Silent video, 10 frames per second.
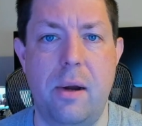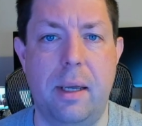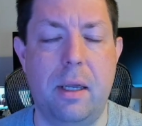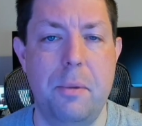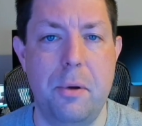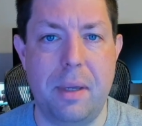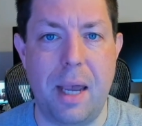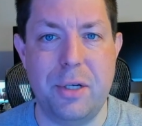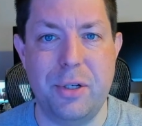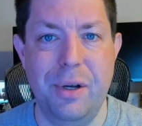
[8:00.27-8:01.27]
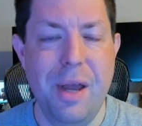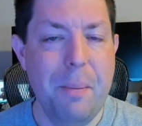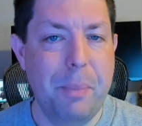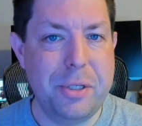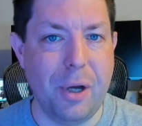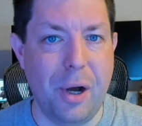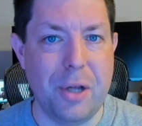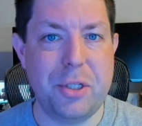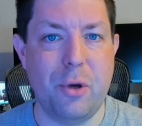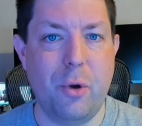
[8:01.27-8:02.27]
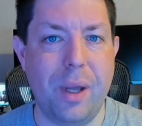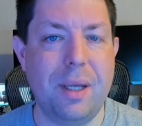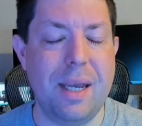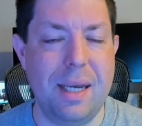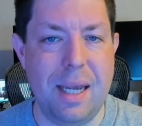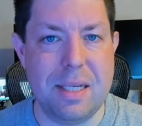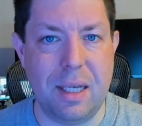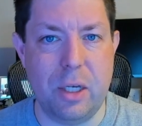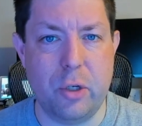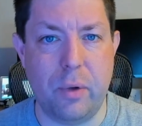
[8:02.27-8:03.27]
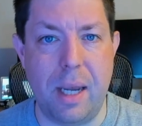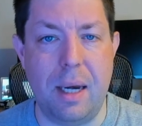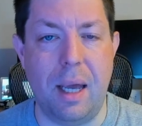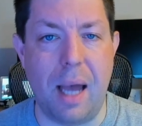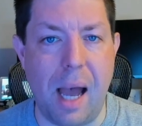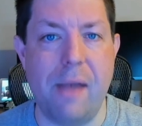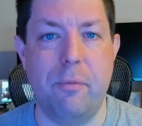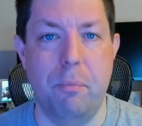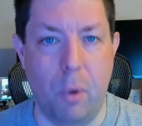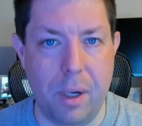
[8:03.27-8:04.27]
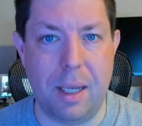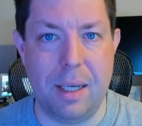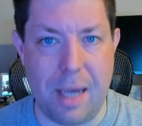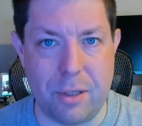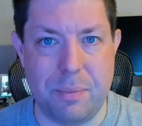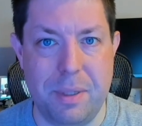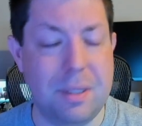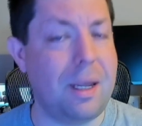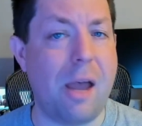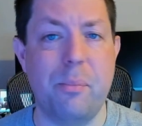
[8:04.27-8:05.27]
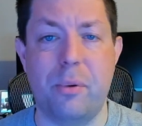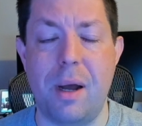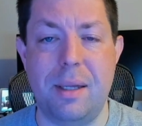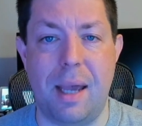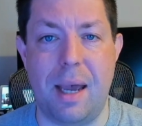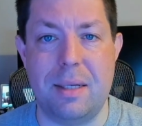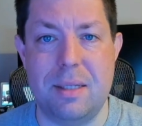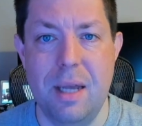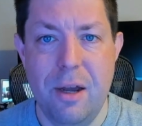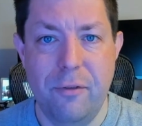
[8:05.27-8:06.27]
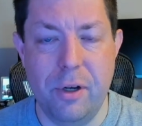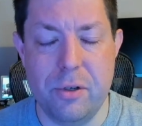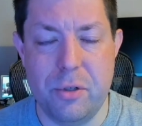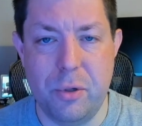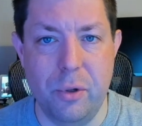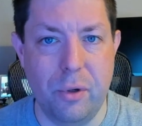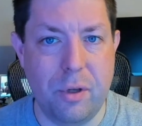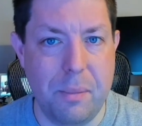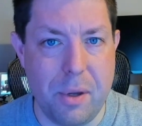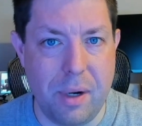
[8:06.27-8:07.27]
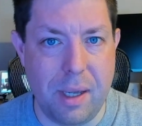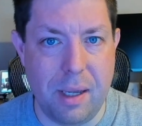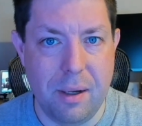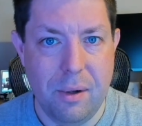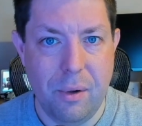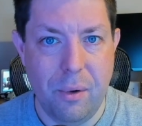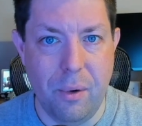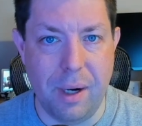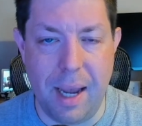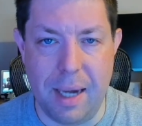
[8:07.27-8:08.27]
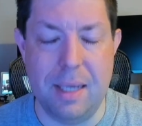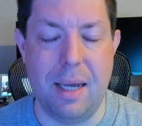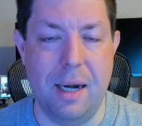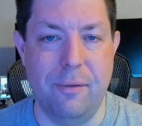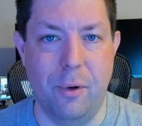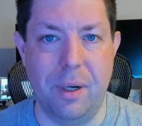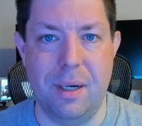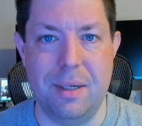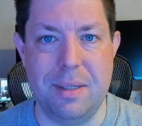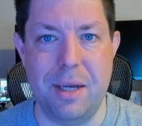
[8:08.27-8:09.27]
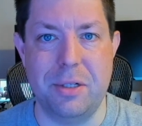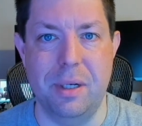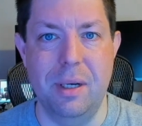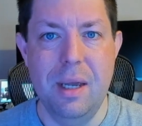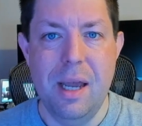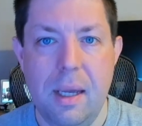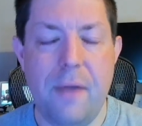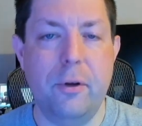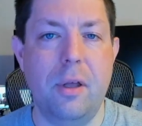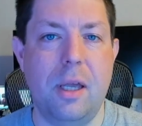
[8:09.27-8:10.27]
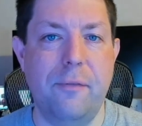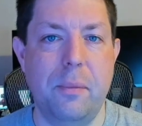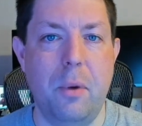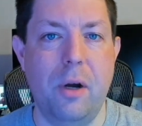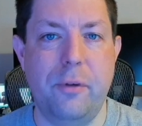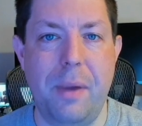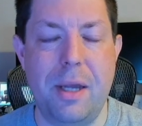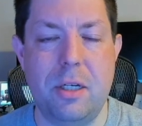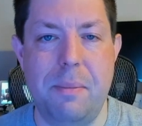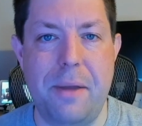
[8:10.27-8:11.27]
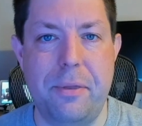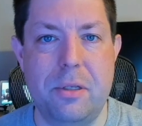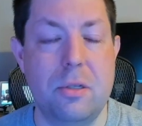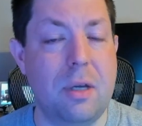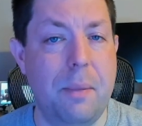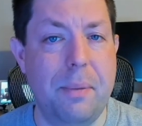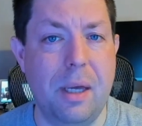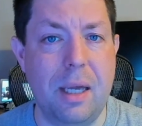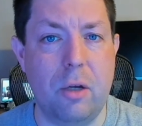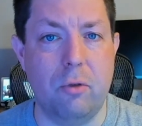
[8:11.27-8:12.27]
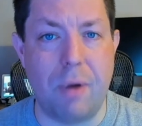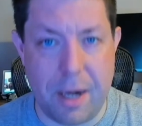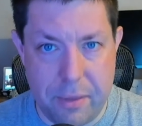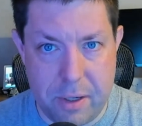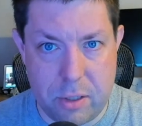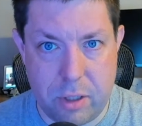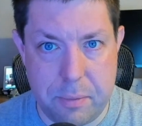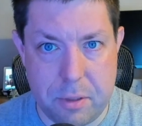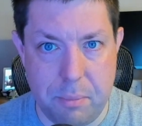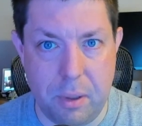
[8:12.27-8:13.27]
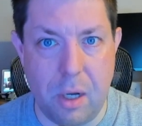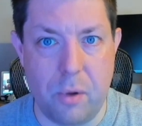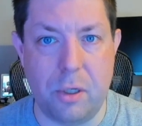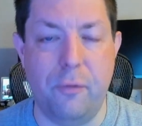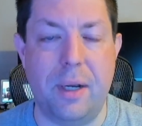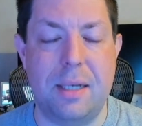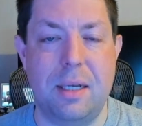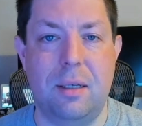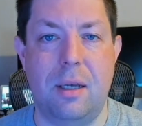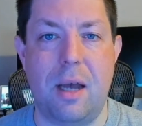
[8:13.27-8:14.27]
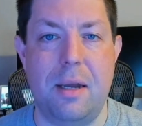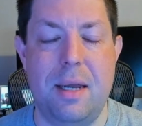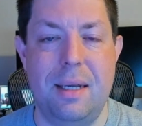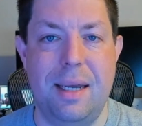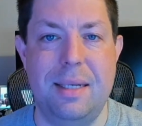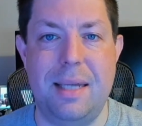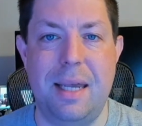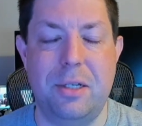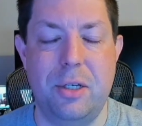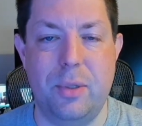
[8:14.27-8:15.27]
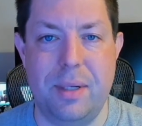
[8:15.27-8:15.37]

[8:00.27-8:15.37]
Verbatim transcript: and communication, but to also quickly and easily create live morning announcements and live broadcasts for your school, community, or any kind of organization. If you're looking for more information about this, there's going to be a link right in the description below. Don't forget to click on it. It takes you to a